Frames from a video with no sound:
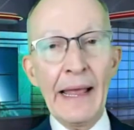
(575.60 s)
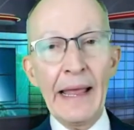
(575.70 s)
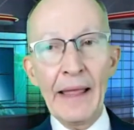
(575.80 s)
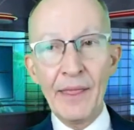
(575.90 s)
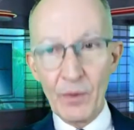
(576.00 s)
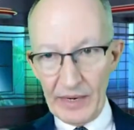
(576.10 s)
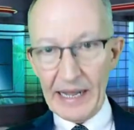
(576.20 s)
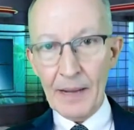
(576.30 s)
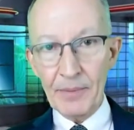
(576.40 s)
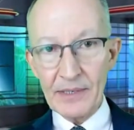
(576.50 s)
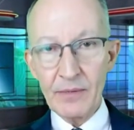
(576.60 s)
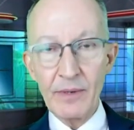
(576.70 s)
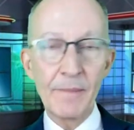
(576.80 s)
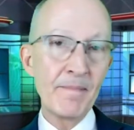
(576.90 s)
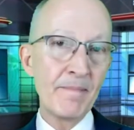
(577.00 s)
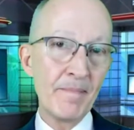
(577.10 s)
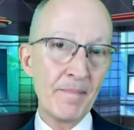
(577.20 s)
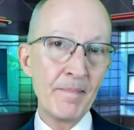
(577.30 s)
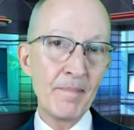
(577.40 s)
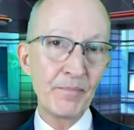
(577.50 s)
and then what happens well
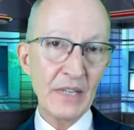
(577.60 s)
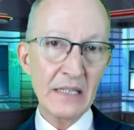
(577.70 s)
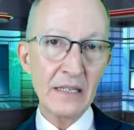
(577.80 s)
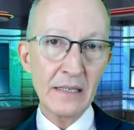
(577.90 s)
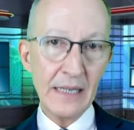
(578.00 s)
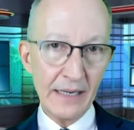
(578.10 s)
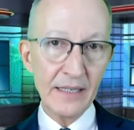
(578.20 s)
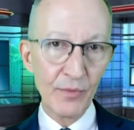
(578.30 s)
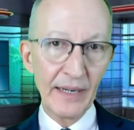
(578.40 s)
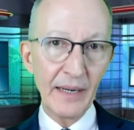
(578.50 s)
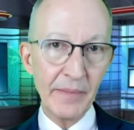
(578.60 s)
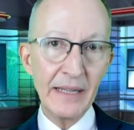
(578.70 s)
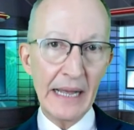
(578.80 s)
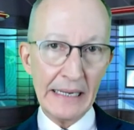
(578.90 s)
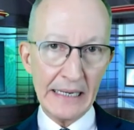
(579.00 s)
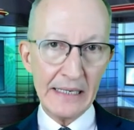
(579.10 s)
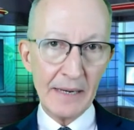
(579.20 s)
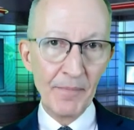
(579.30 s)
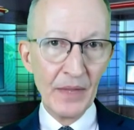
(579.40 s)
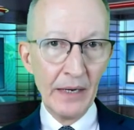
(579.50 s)
it doesn't tend to really be that easy
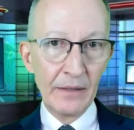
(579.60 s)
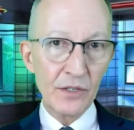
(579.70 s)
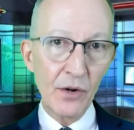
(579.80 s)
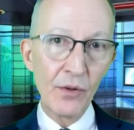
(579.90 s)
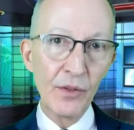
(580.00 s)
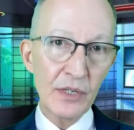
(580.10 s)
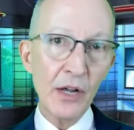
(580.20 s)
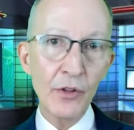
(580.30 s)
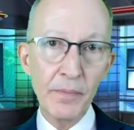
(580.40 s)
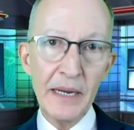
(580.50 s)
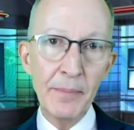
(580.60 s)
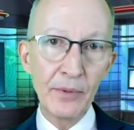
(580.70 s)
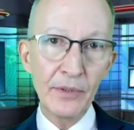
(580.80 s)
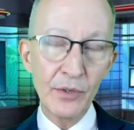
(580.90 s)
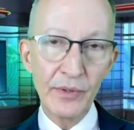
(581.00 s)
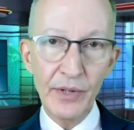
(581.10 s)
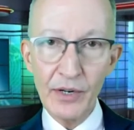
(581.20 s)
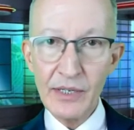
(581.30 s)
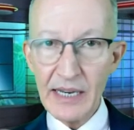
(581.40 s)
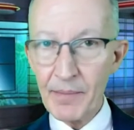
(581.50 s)
there's all those other people doing that
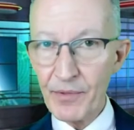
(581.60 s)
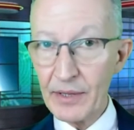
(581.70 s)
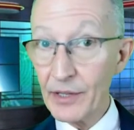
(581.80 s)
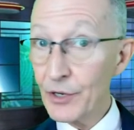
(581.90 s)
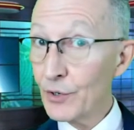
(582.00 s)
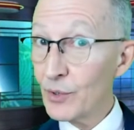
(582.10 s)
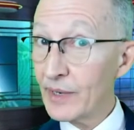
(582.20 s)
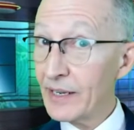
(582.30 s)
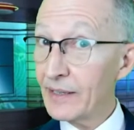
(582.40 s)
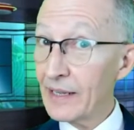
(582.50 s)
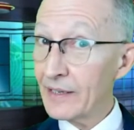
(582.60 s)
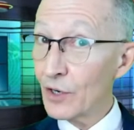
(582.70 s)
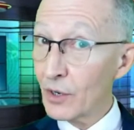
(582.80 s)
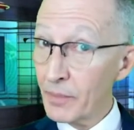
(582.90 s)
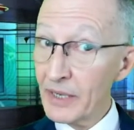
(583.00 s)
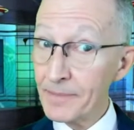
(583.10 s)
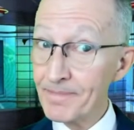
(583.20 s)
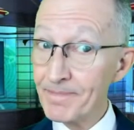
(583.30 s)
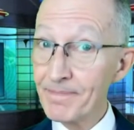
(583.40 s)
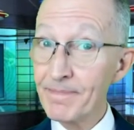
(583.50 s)
same thing that you're doing hitting that darn button
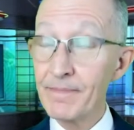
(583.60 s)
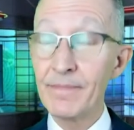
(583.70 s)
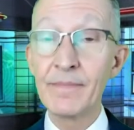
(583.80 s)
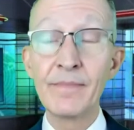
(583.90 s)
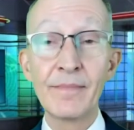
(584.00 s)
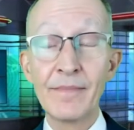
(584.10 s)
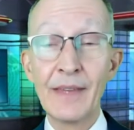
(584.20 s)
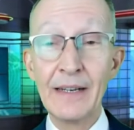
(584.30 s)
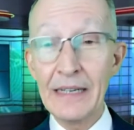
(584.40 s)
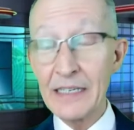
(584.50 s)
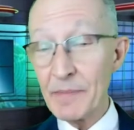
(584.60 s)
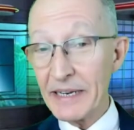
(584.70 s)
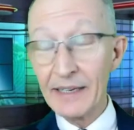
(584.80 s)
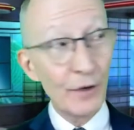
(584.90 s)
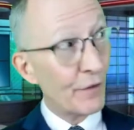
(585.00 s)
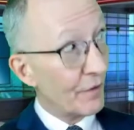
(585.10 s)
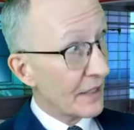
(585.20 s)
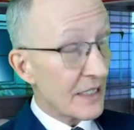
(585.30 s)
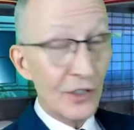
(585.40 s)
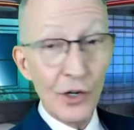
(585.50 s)
now to be clear if you've
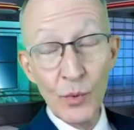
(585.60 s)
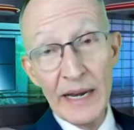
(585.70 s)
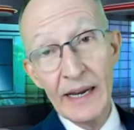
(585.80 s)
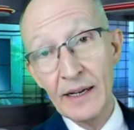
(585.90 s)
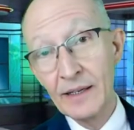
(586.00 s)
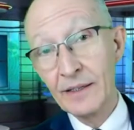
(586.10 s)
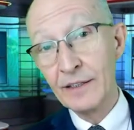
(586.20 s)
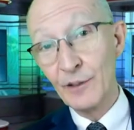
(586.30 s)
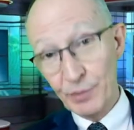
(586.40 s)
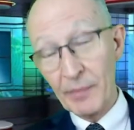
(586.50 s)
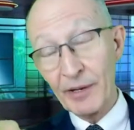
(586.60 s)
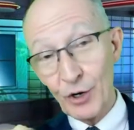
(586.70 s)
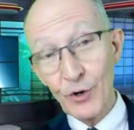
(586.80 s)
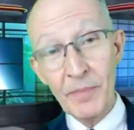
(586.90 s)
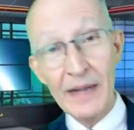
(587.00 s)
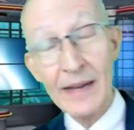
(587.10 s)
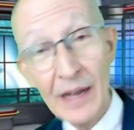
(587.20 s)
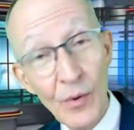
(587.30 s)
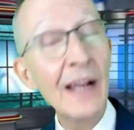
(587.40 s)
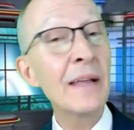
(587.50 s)
listened all week you've probably heard by now
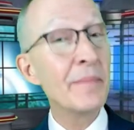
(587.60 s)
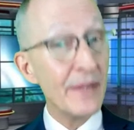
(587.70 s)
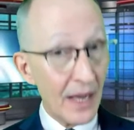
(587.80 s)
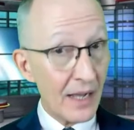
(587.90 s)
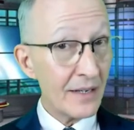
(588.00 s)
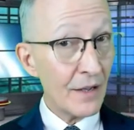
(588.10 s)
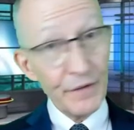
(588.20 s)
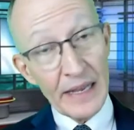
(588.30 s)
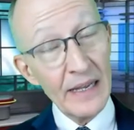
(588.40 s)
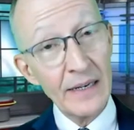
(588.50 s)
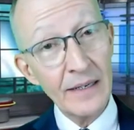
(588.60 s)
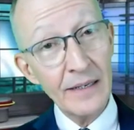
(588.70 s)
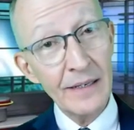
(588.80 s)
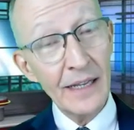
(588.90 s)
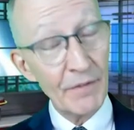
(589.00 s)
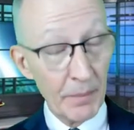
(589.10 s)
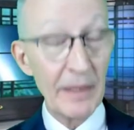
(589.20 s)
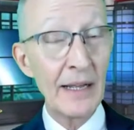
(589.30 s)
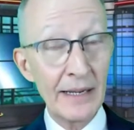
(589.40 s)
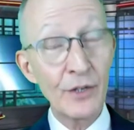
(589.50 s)
i am not a fan of
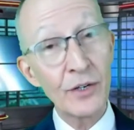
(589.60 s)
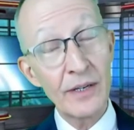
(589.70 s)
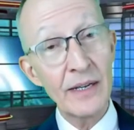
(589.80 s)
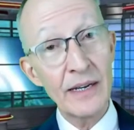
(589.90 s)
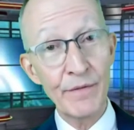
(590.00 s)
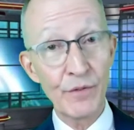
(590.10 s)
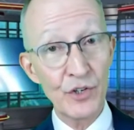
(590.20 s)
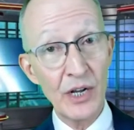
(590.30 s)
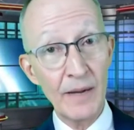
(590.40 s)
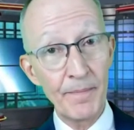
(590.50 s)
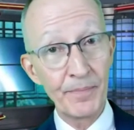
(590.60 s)
applying online for a job